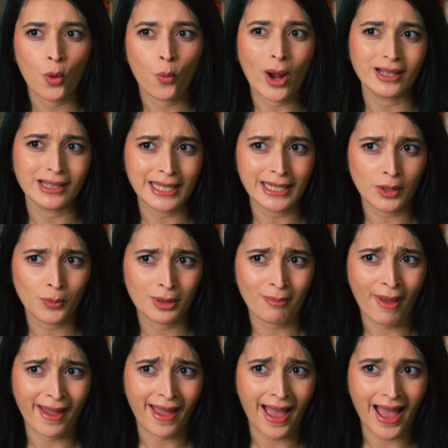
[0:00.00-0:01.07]
while eating with
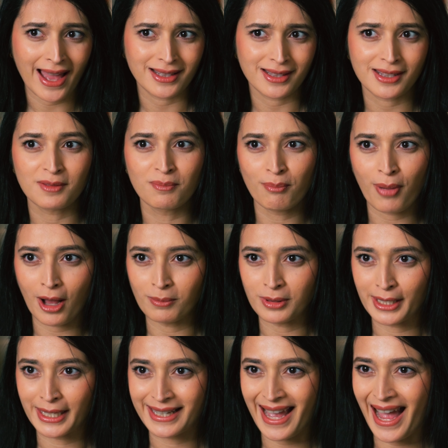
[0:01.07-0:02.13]
my hands in
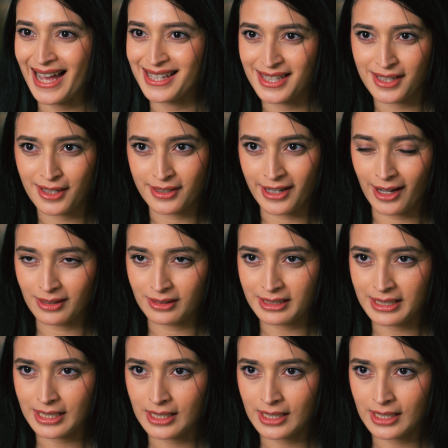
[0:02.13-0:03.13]
public as an adult.